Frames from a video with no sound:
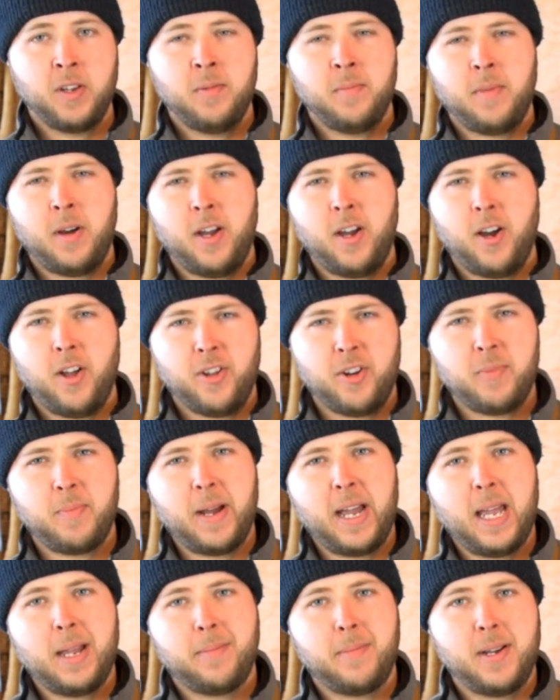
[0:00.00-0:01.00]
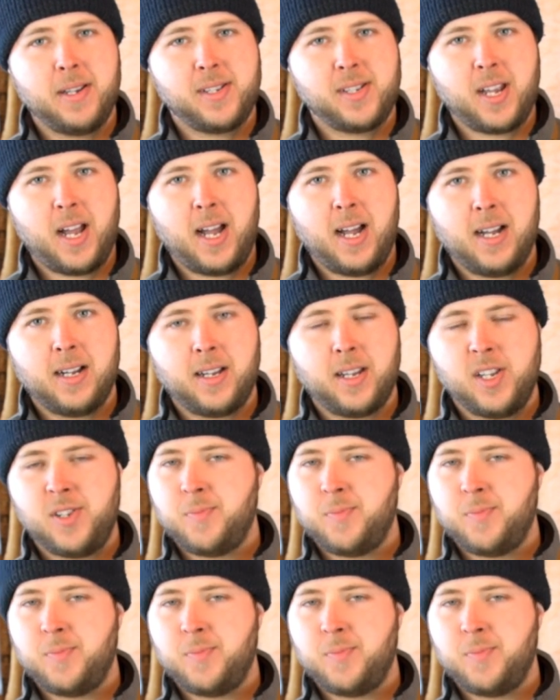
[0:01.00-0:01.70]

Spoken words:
My other bag, my SOG,